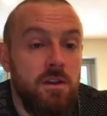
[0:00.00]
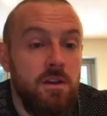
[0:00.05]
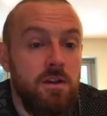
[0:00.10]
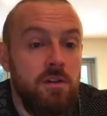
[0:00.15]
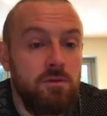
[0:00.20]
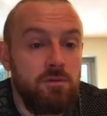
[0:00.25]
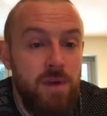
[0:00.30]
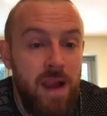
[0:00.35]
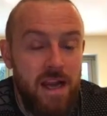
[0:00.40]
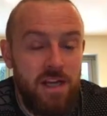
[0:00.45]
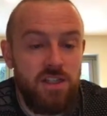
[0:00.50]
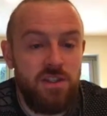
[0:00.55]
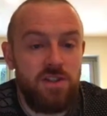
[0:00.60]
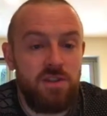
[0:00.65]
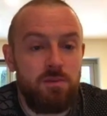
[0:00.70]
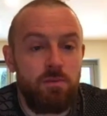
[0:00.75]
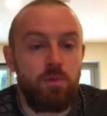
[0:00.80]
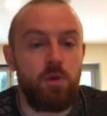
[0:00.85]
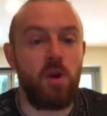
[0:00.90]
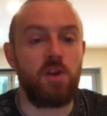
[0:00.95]

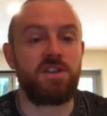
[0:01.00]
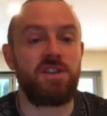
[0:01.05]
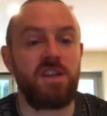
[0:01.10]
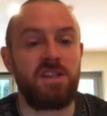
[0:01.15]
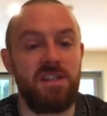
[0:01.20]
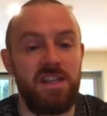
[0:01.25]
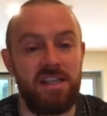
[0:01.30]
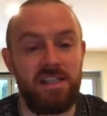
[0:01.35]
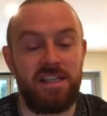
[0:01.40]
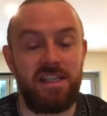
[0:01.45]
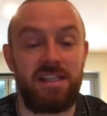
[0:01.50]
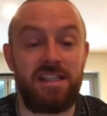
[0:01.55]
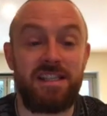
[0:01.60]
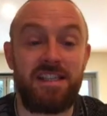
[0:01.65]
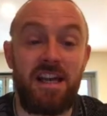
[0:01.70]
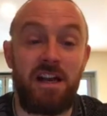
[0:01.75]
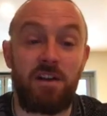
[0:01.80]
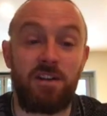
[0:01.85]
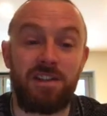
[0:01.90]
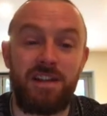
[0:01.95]
Reactions and processes in
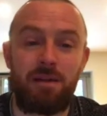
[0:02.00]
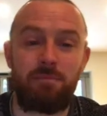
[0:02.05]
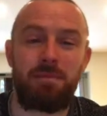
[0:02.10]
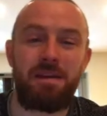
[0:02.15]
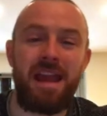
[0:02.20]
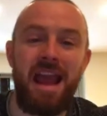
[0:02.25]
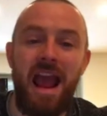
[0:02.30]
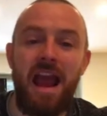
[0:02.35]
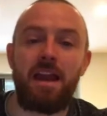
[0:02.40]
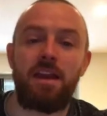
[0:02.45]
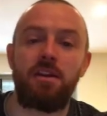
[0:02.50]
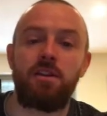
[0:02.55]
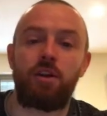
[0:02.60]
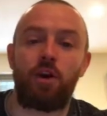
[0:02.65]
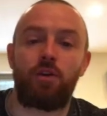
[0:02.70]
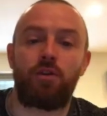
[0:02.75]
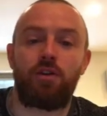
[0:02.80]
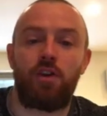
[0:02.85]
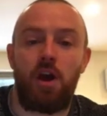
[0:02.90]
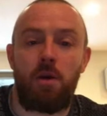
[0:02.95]
cells can be
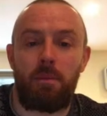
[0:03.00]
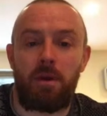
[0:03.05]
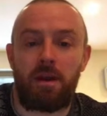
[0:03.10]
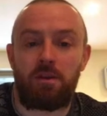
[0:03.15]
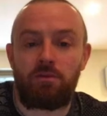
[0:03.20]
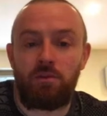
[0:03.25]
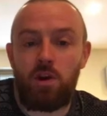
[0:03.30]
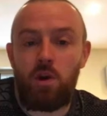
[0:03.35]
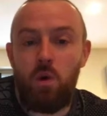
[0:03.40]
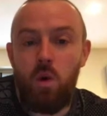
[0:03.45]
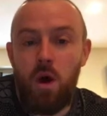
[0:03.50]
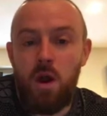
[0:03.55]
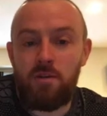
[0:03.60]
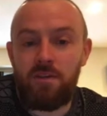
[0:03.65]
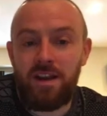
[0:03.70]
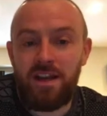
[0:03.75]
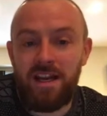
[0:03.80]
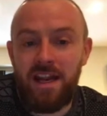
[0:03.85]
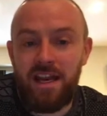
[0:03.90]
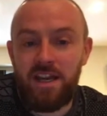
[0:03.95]
endothermic,
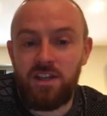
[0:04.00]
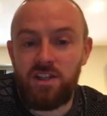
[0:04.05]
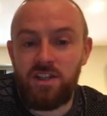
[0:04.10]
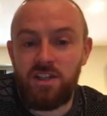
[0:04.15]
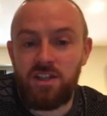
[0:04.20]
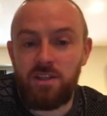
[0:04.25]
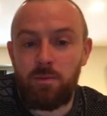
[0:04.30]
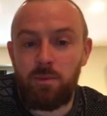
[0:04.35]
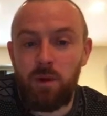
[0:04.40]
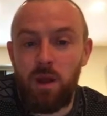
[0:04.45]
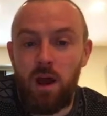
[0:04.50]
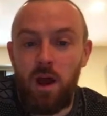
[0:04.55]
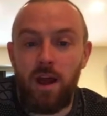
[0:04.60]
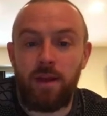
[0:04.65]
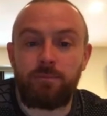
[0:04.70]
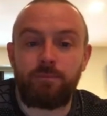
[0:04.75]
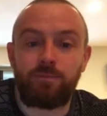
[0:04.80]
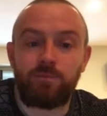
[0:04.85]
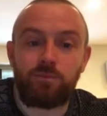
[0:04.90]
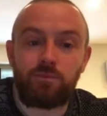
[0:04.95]
requiring an energy
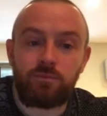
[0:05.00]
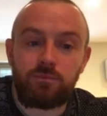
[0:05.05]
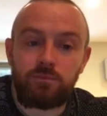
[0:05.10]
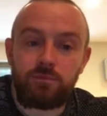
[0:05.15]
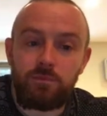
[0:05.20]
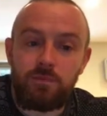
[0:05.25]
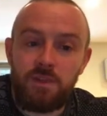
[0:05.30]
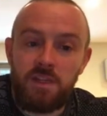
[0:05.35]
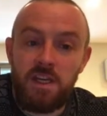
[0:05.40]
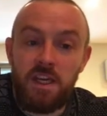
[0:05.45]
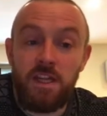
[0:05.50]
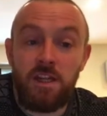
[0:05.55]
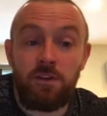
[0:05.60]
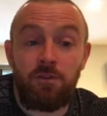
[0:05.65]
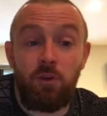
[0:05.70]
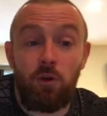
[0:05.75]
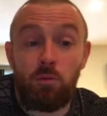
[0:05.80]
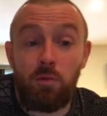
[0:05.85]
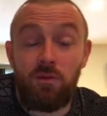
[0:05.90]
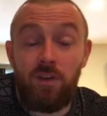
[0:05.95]
supply in the
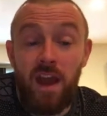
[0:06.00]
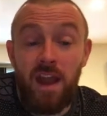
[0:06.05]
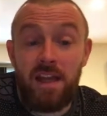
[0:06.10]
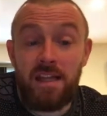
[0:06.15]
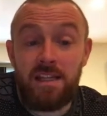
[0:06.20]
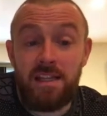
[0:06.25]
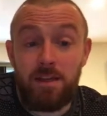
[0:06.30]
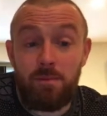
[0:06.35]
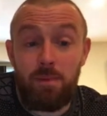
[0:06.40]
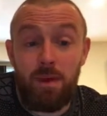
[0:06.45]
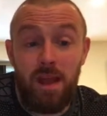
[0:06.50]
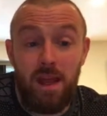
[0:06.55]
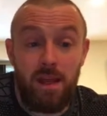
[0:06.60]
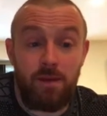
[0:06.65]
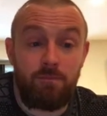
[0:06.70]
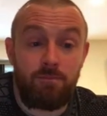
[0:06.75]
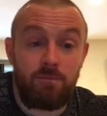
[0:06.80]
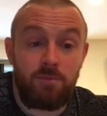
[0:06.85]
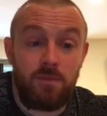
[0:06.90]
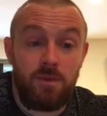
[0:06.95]
form of
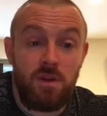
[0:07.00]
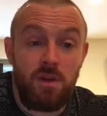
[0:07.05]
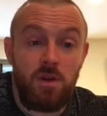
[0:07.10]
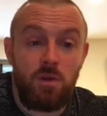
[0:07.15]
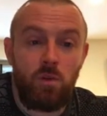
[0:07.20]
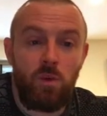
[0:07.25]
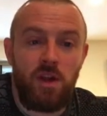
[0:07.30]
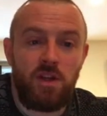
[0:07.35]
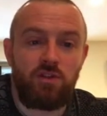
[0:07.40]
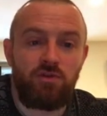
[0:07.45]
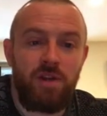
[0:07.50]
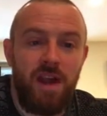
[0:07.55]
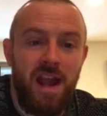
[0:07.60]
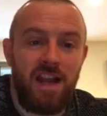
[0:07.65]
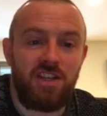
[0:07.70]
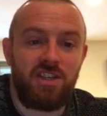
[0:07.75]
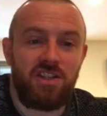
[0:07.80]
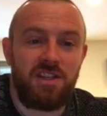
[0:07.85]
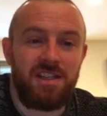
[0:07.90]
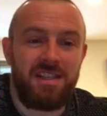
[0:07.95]
ATP. Which
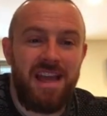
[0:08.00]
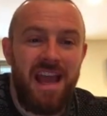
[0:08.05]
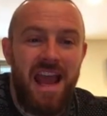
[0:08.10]
reaction is